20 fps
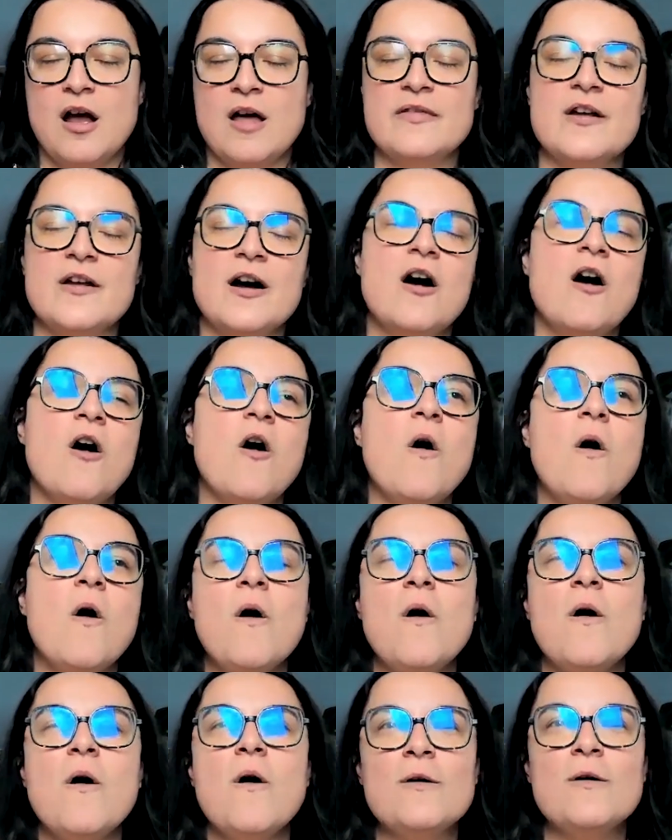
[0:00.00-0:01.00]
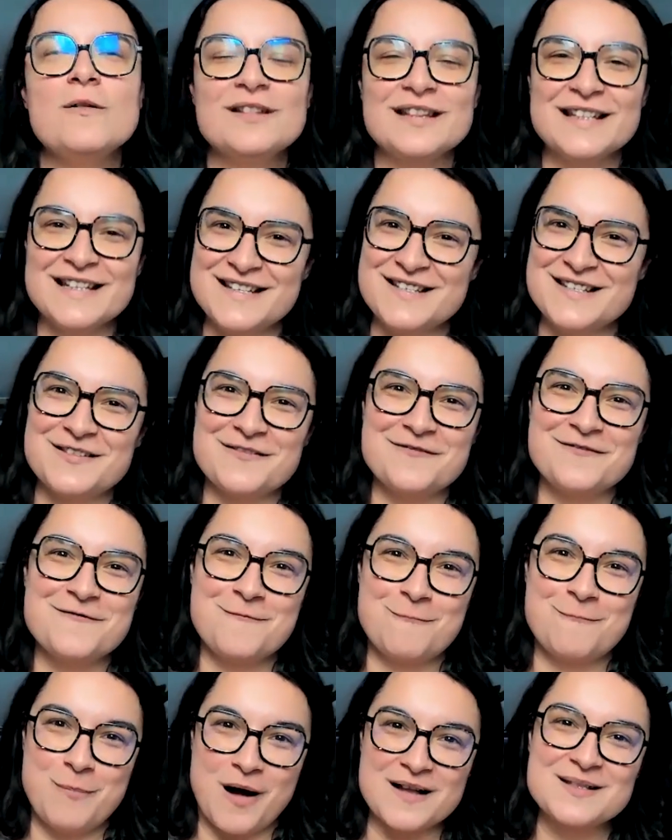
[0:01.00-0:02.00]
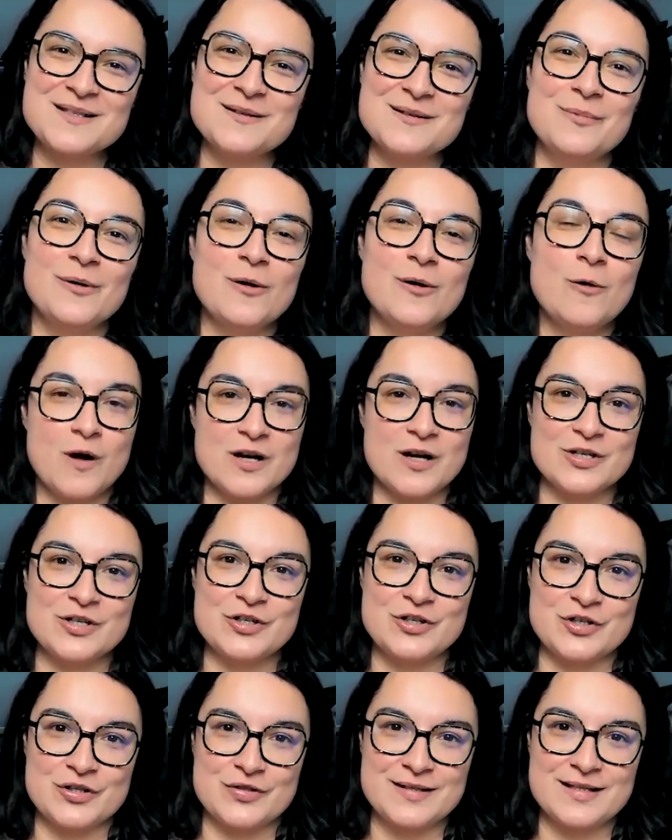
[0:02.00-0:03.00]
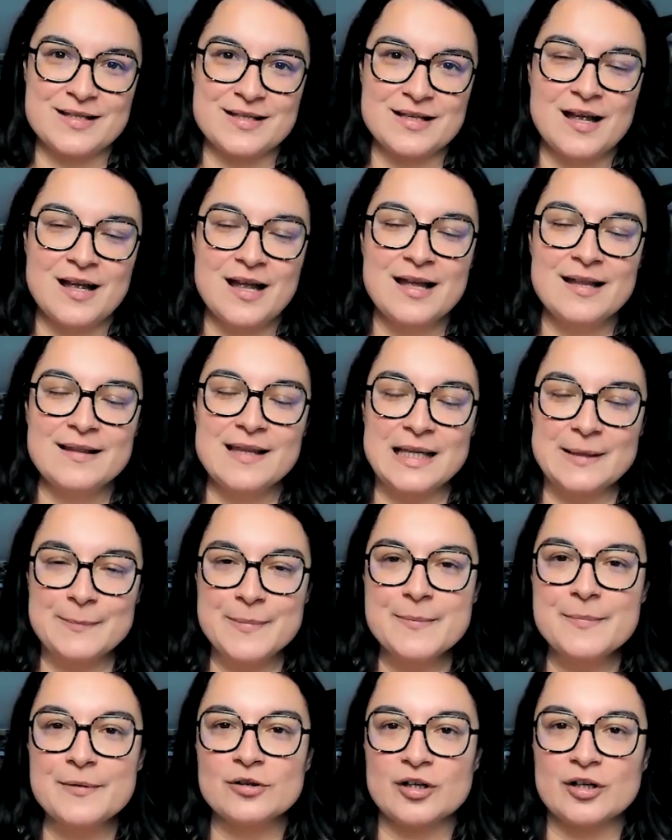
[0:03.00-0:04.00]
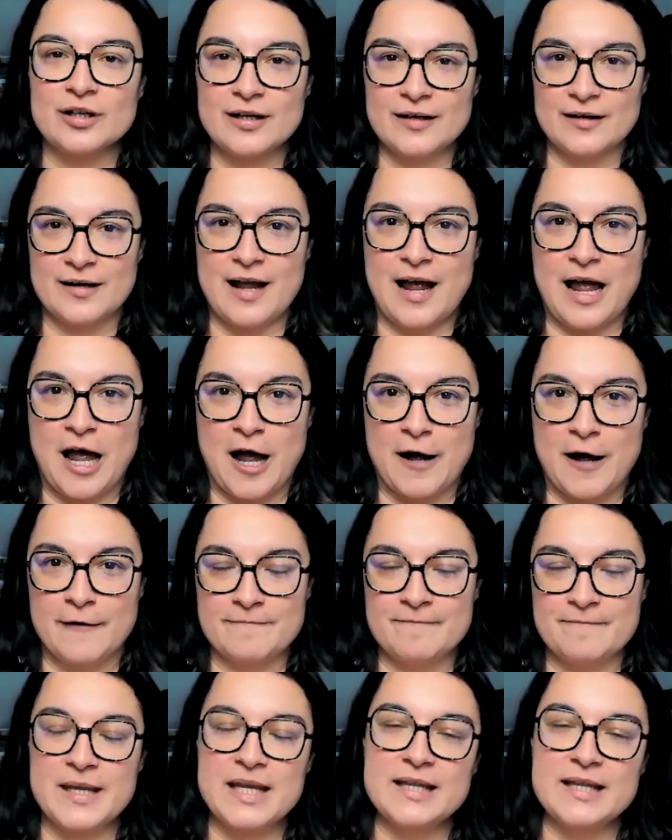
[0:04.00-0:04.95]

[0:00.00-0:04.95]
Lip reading: the whole list of possible questions that people are going to have.